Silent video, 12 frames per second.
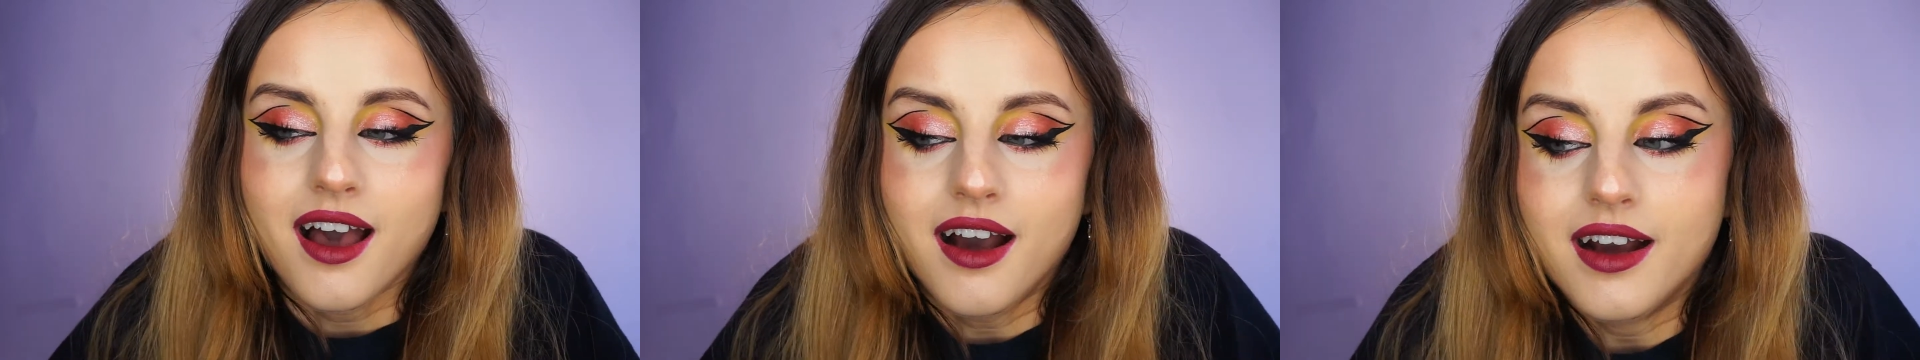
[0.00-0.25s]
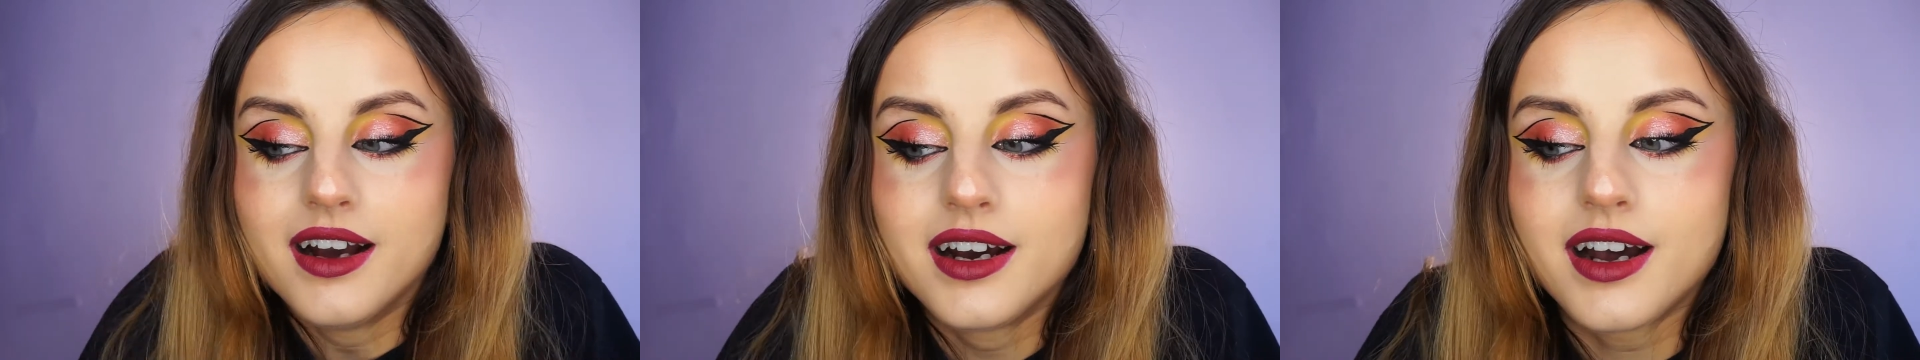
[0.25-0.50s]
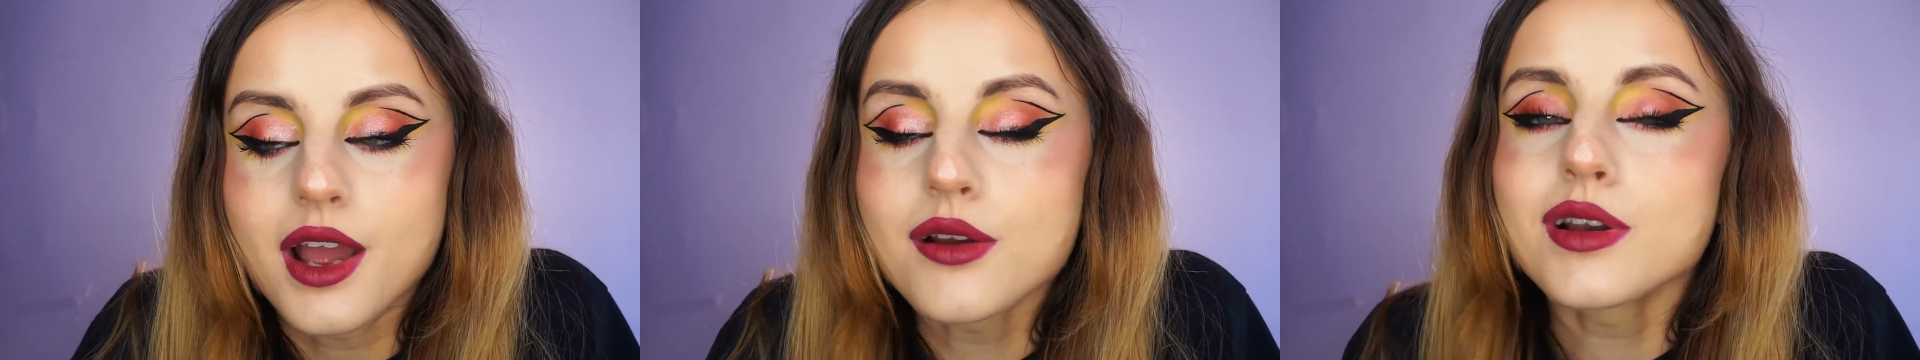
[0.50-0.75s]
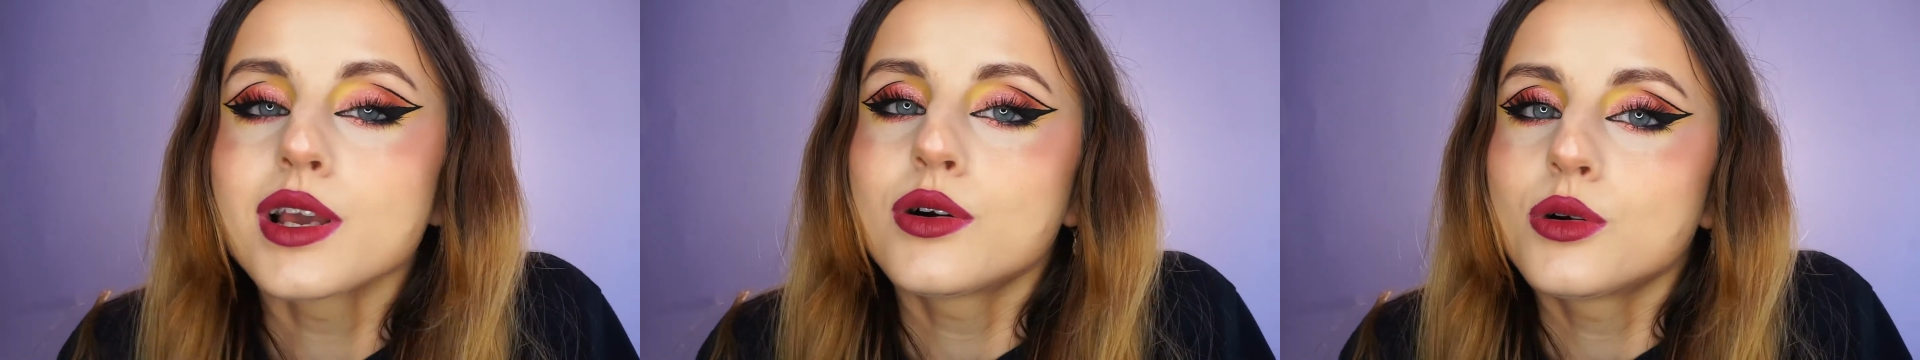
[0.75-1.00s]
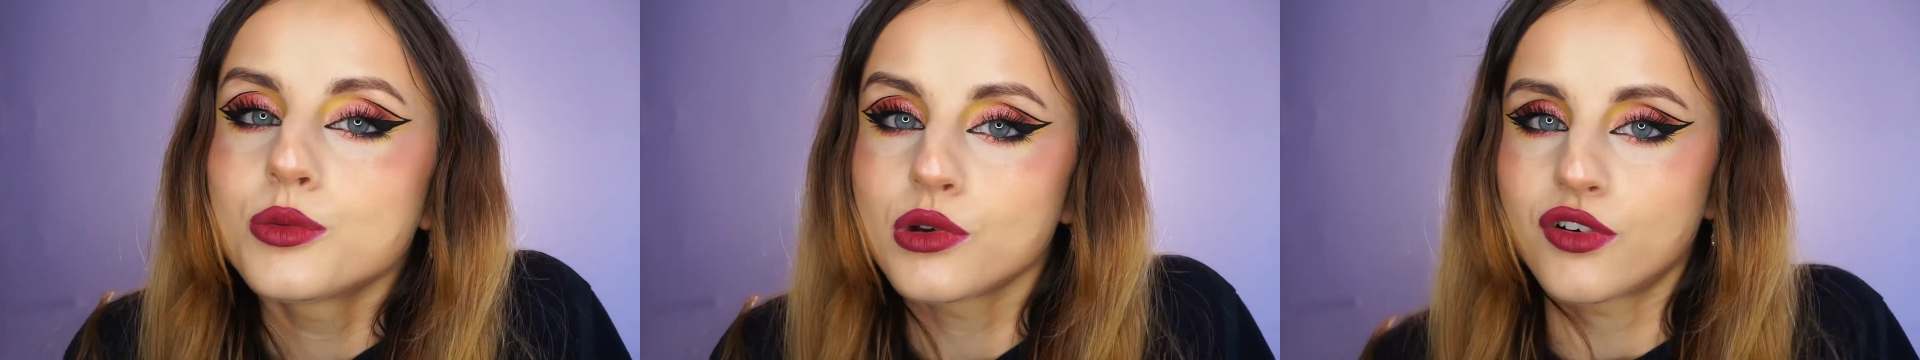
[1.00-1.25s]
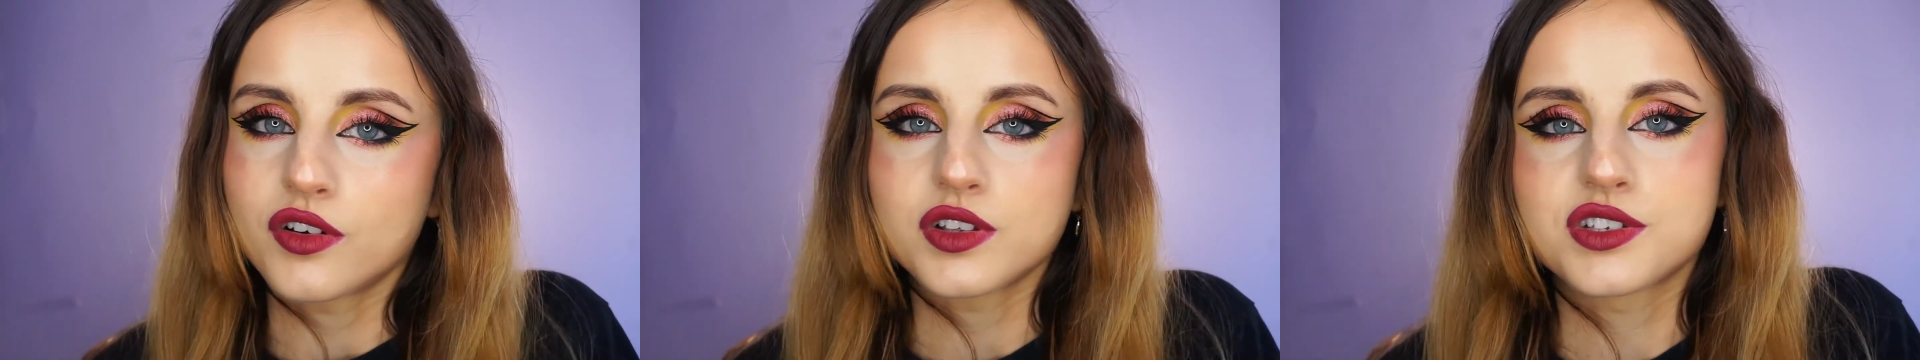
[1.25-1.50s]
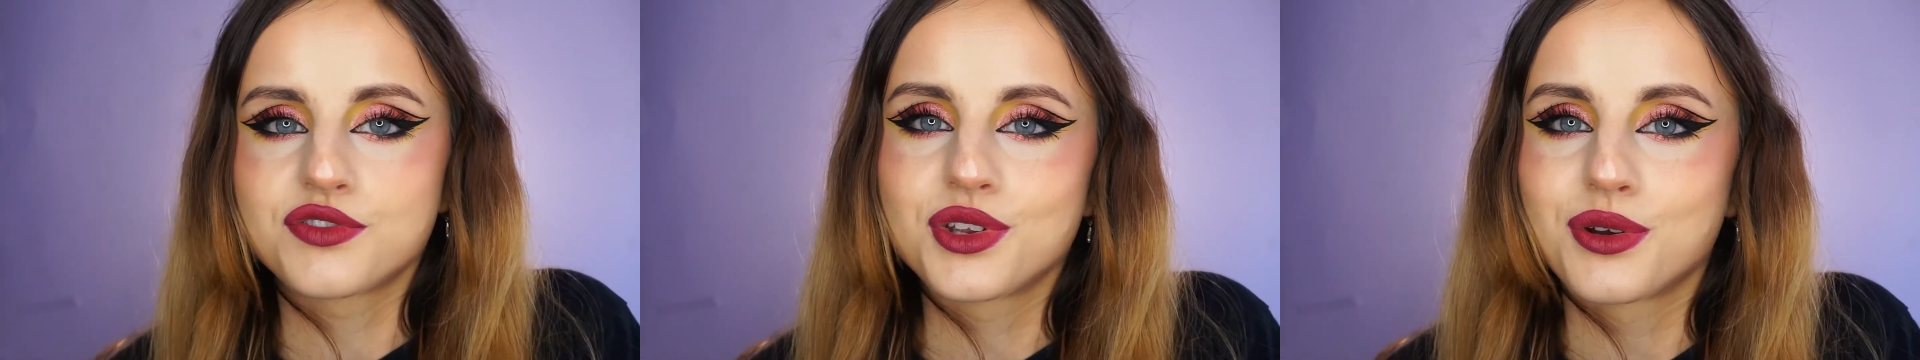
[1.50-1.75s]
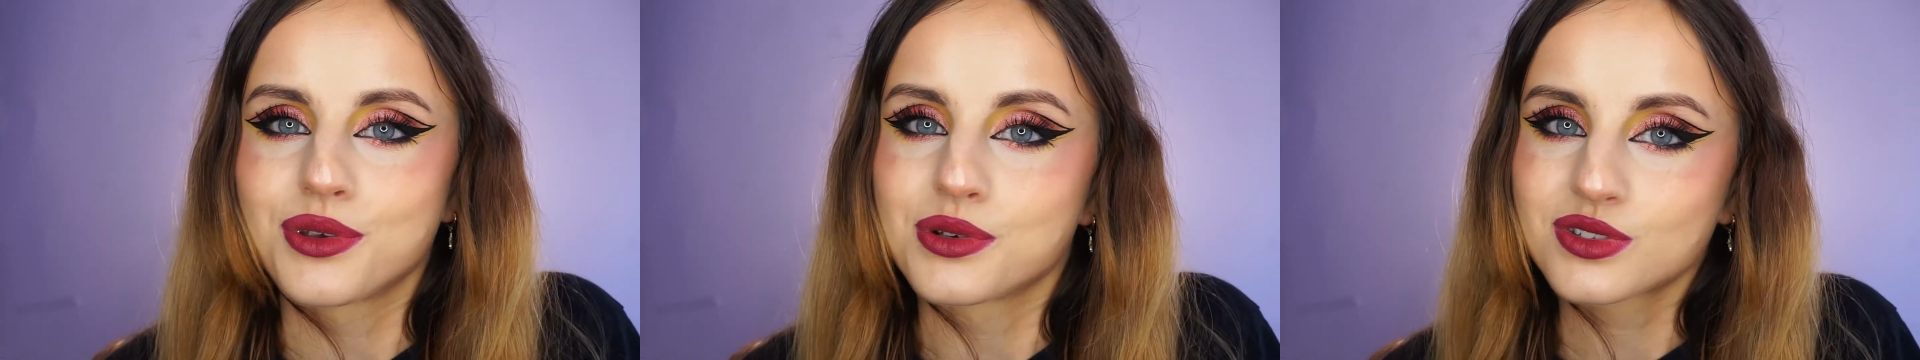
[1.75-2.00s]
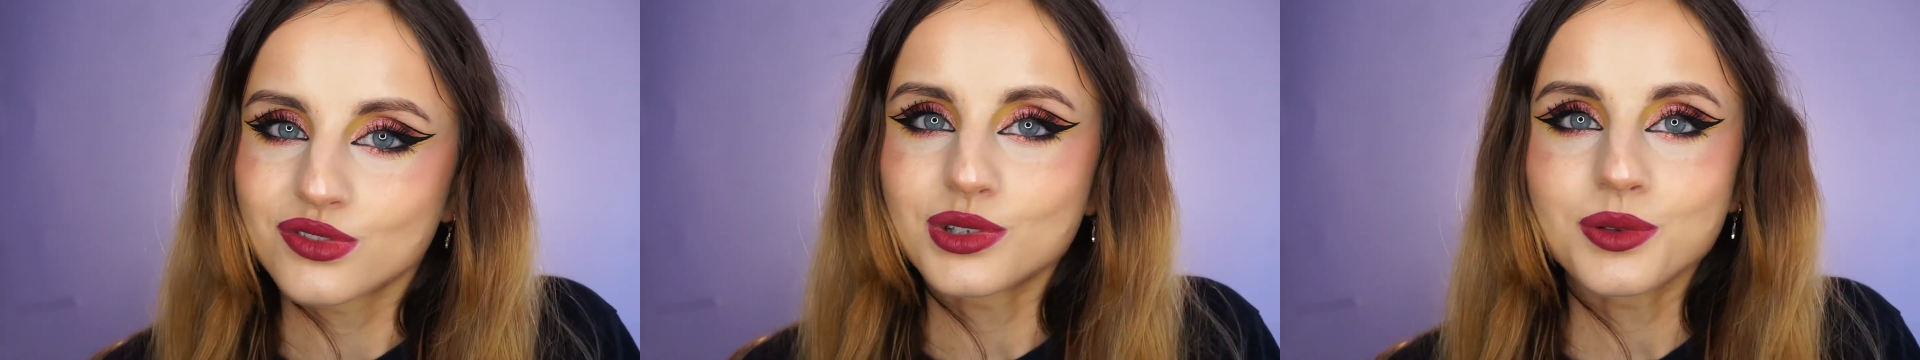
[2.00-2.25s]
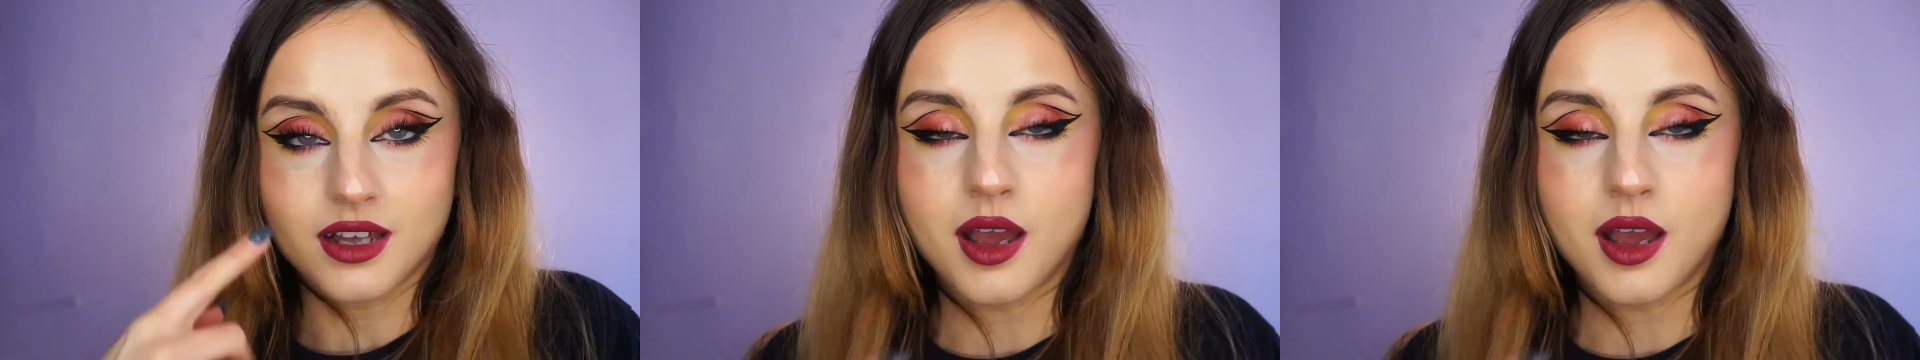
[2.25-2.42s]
Uh, I really hope you found this video useful.